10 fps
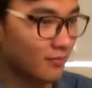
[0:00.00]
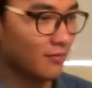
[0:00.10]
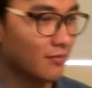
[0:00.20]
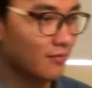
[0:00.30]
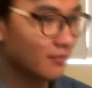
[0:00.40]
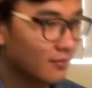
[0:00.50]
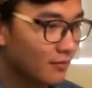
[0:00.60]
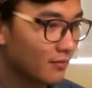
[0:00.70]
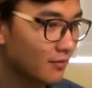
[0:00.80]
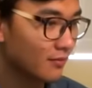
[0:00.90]

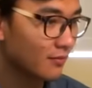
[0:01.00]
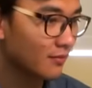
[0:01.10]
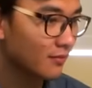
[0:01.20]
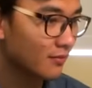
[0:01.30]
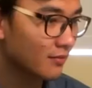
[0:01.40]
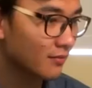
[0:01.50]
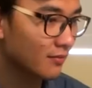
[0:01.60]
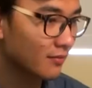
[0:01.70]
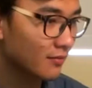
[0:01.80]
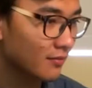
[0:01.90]

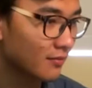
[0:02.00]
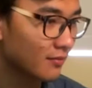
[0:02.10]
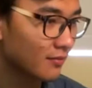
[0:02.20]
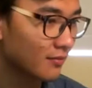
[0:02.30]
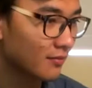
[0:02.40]
[no speech]